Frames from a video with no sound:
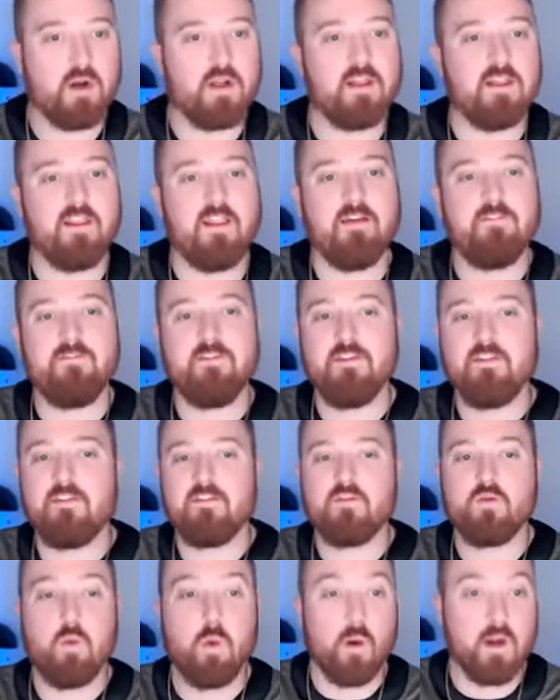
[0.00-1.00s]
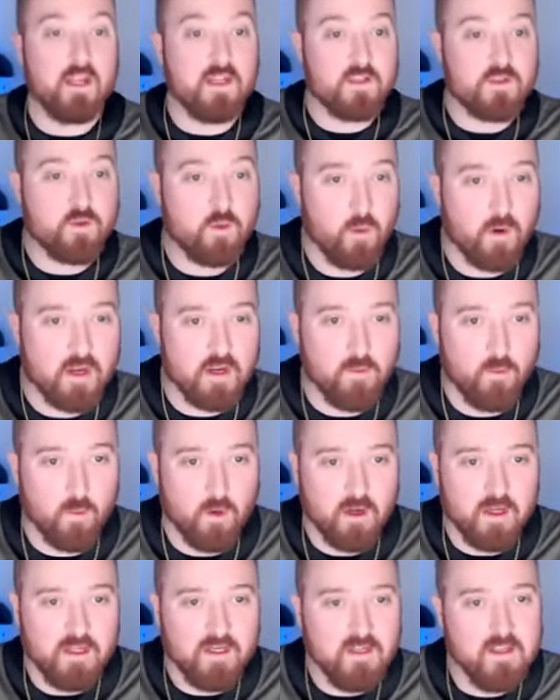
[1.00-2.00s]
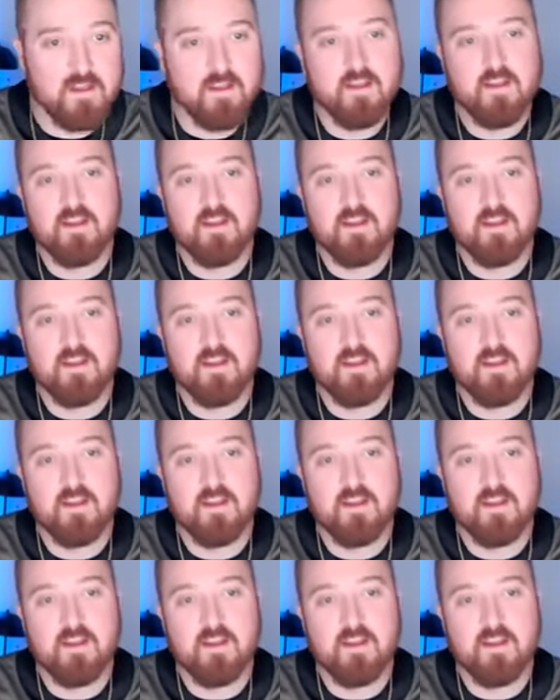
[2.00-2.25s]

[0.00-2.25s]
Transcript: 11th, 2021,